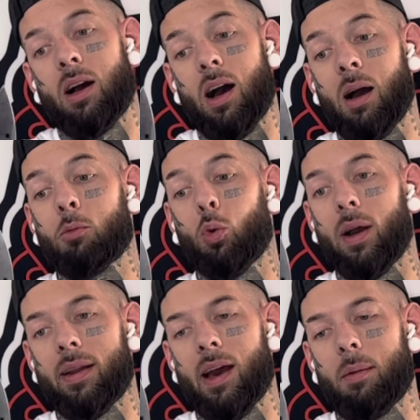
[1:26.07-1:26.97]
I'm
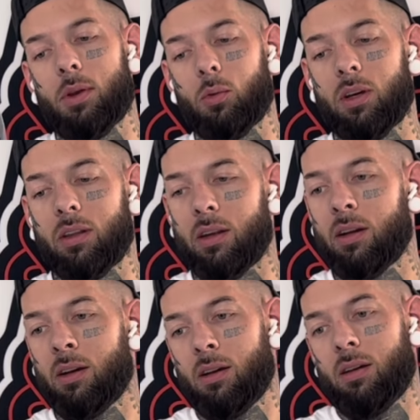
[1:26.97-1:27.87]
quite happy with it.
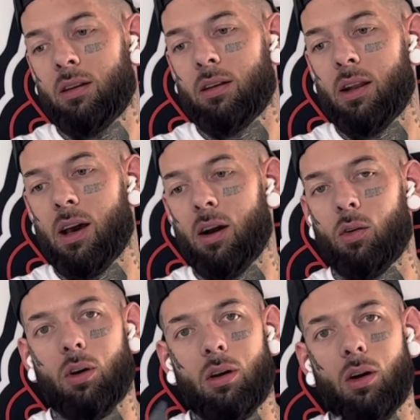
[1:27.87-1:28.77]

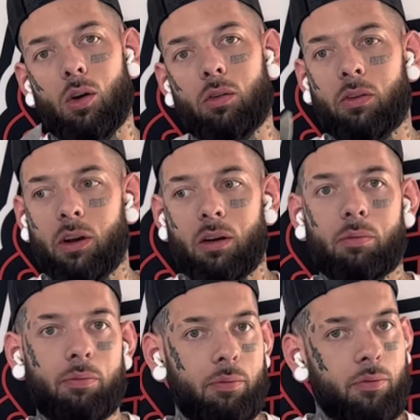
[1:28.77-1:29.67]
Now,
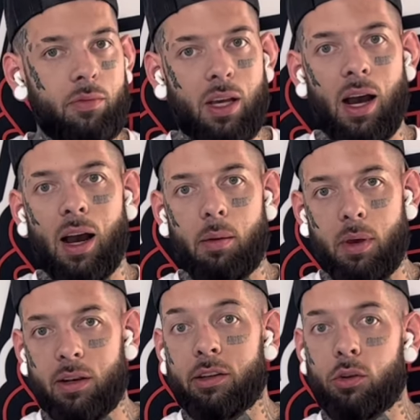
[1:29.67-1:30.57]
over time
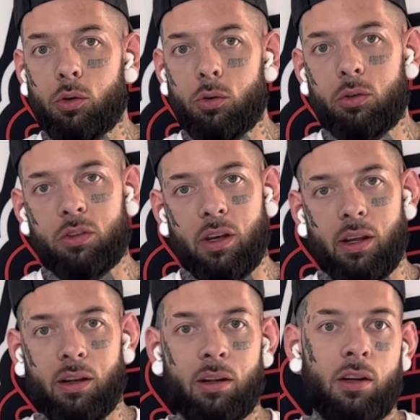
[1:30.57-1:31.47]
and use
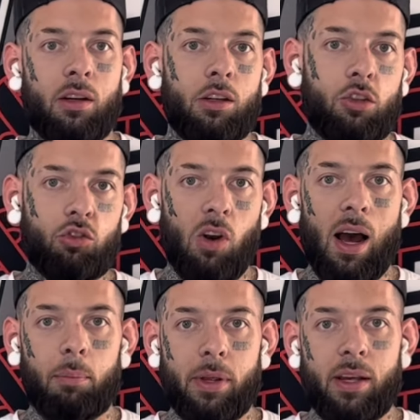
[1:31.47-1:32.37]
and
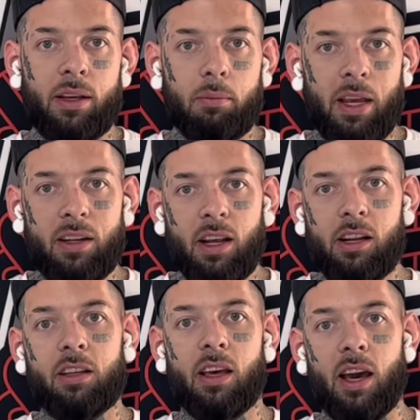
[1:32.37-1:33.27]
stropping,
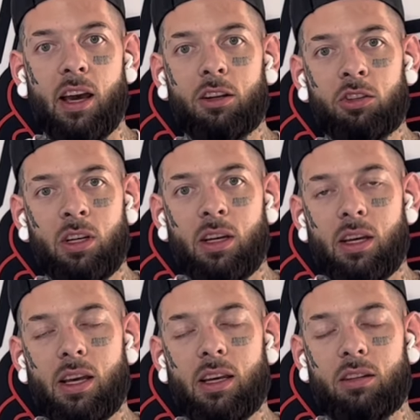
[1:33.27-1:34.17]
maintaining the edge.
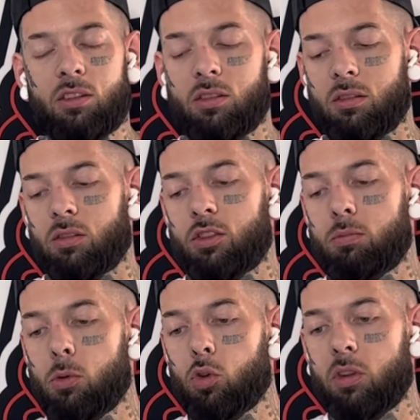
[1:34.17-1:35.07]
It's
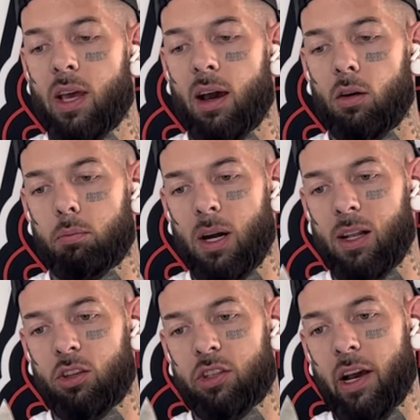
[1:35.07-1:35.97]
smoothed out,
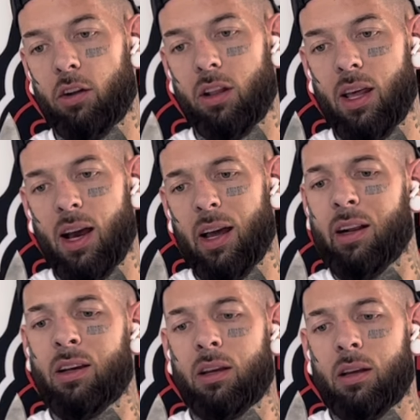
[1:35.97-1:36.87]
polished out a
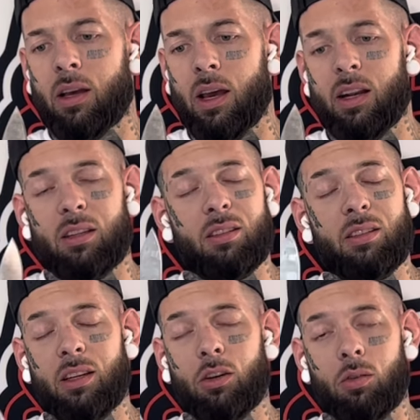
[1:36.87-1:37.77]
lot, and it's
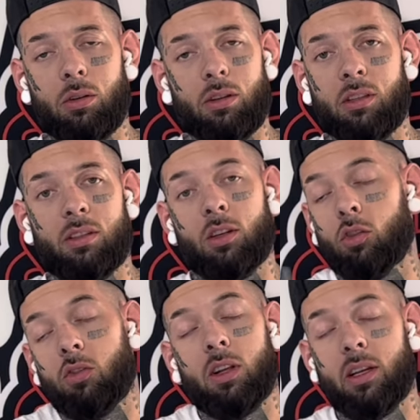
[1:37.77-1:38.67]
still, it's
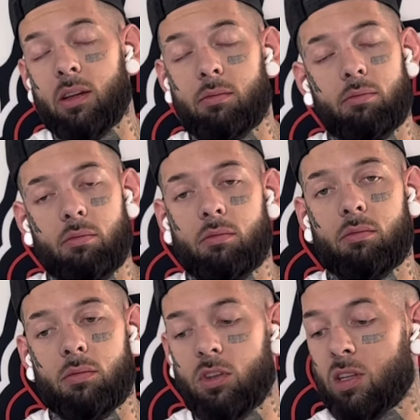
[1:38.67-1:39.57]
still really
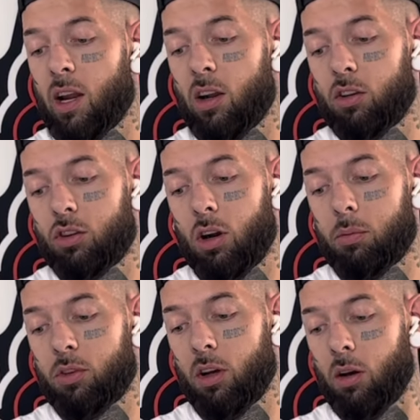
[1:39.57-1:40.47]
scary sharp.
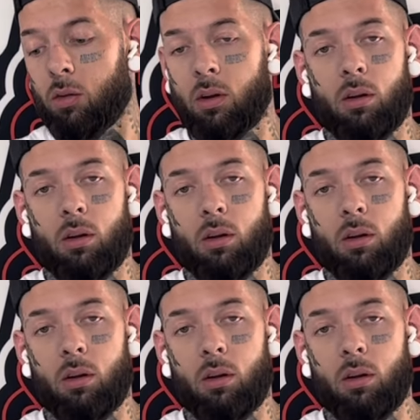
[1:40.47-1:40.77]
So